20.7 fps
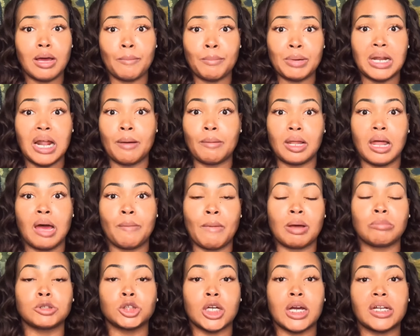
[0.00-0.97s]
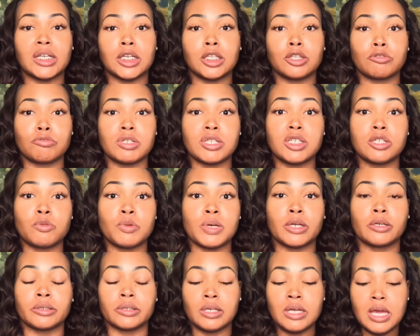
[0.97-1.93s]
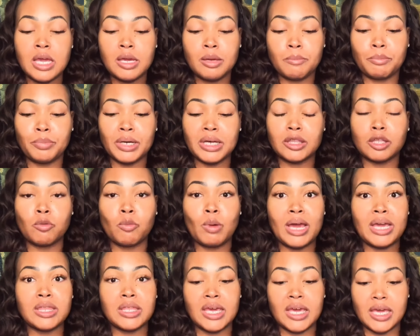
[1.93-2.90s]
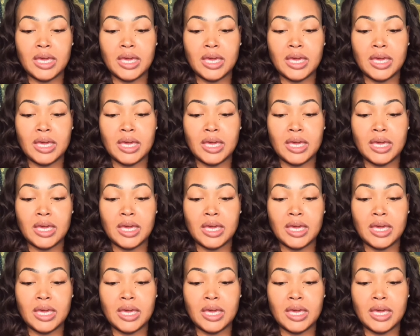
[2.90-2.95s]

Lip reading: but I'm trying to get through these quickly. But the way